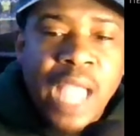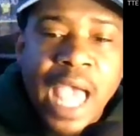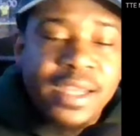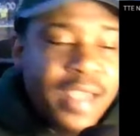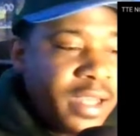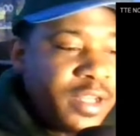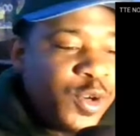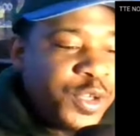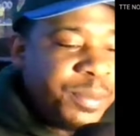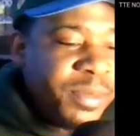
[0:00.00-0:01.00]
I didn't
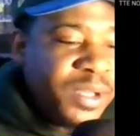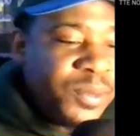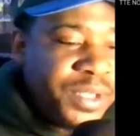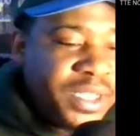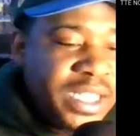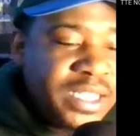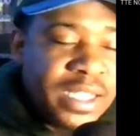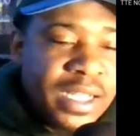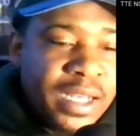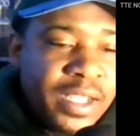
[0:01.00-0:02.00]
know what he meant when he
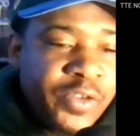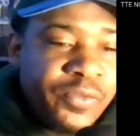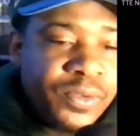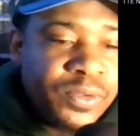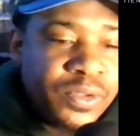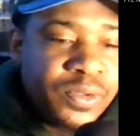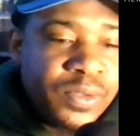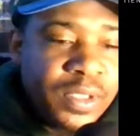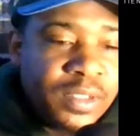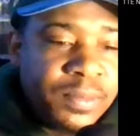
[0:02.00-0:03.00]
said that in the interview
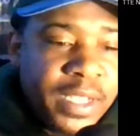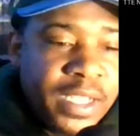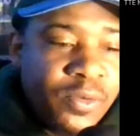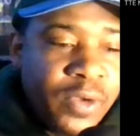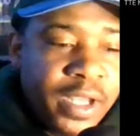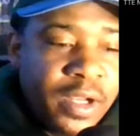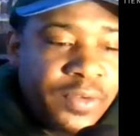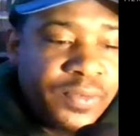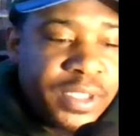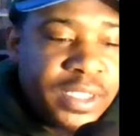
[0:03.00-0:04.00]
too, that he ran
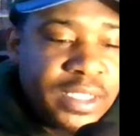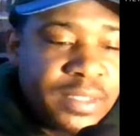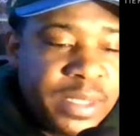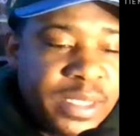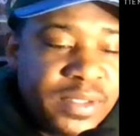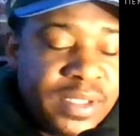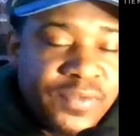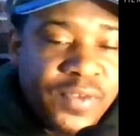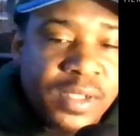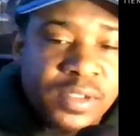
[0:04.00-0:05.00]
off with his
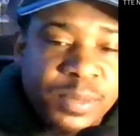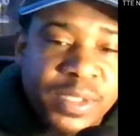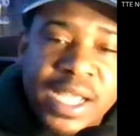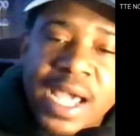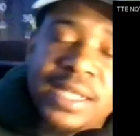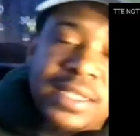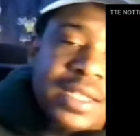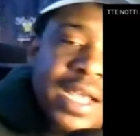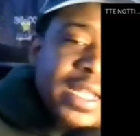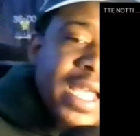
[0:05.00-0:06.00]
father's money. I
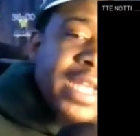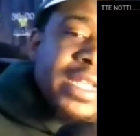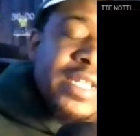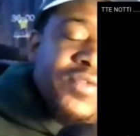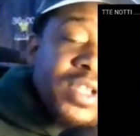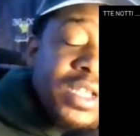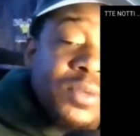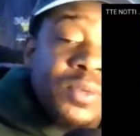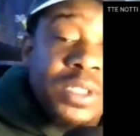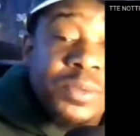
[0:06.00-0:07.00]
didn't even
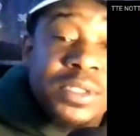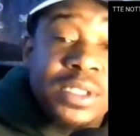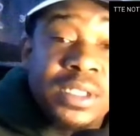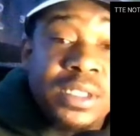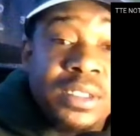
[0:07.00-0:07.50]
get what he was saying.